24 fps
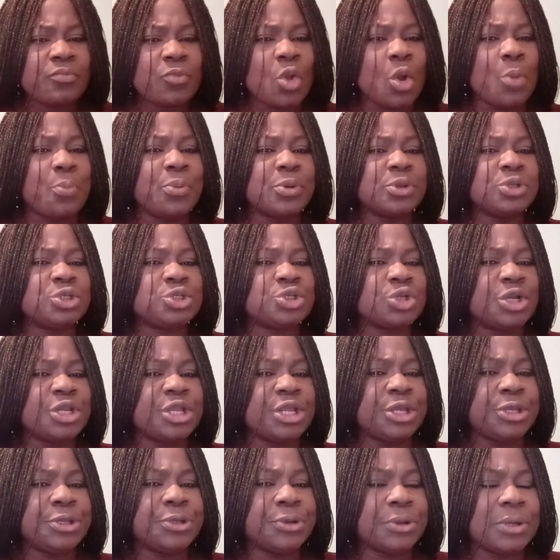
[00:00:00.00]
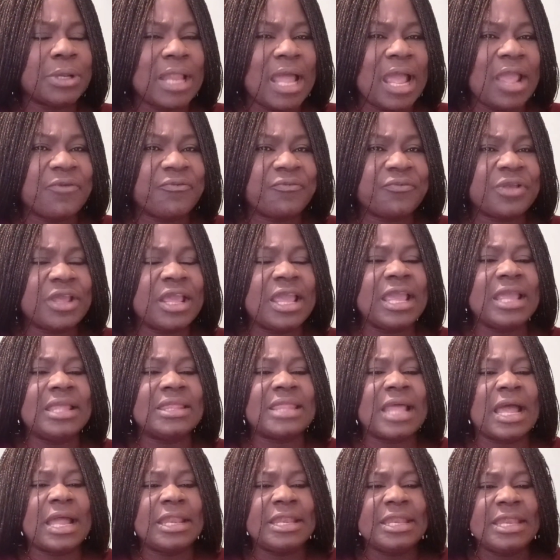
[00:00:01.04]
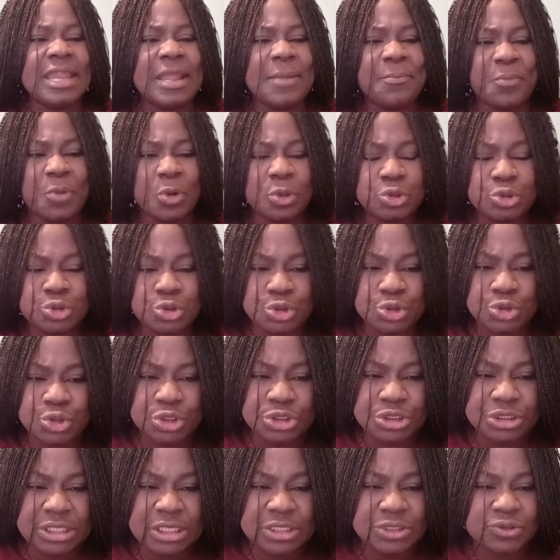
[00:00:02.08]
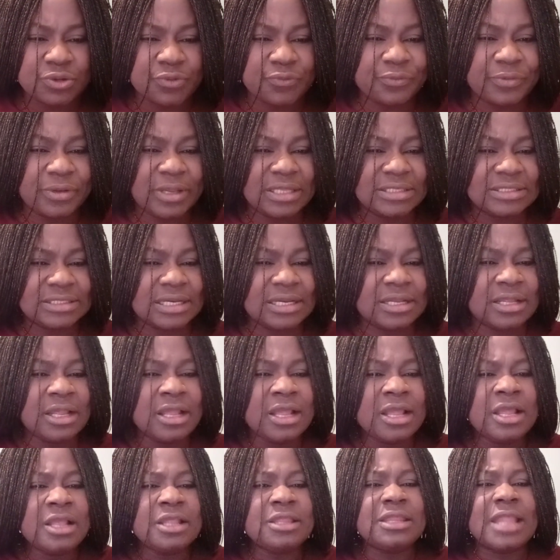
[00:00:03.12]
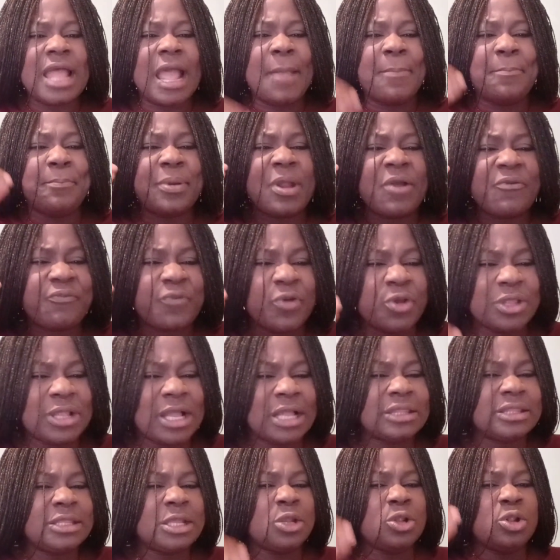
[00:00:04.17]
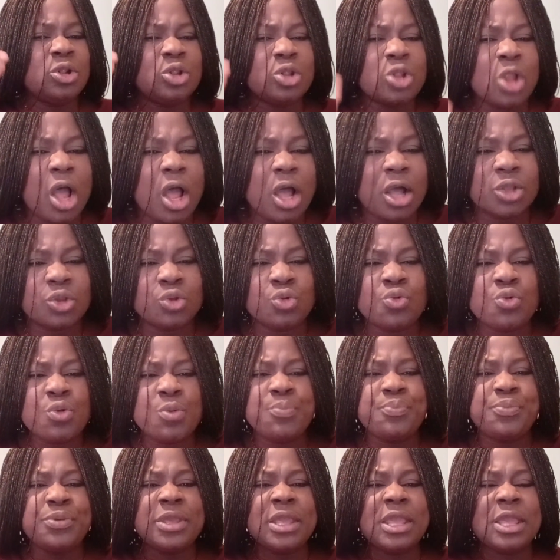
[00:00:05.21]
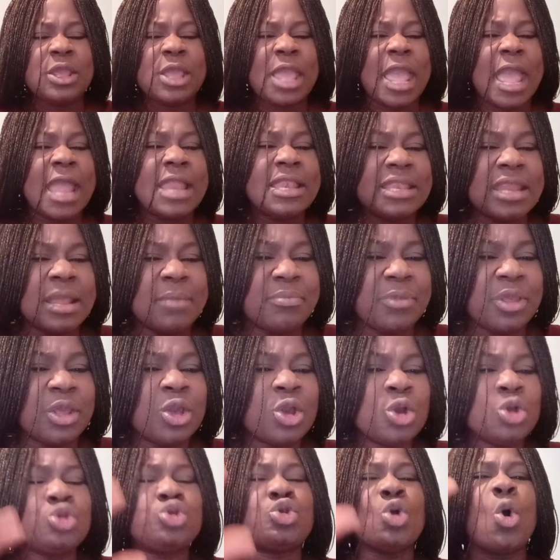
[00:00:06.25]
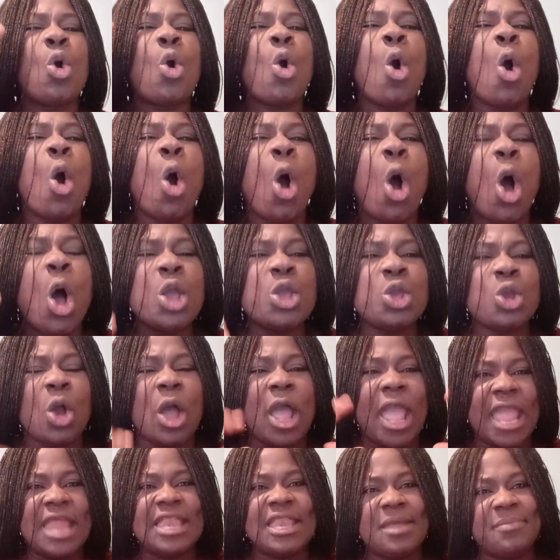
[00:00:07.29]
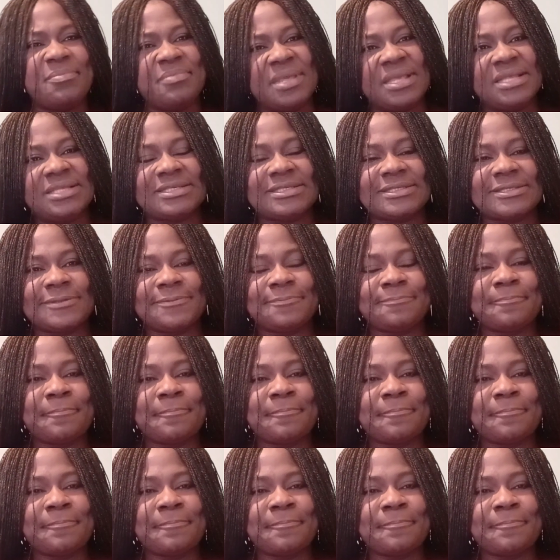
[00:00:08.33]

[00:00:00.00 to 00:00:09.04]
opposition in your life. In the name of Jesus Christ of Nazareth. I pray for you that the Lord will be enemy to all your enemies.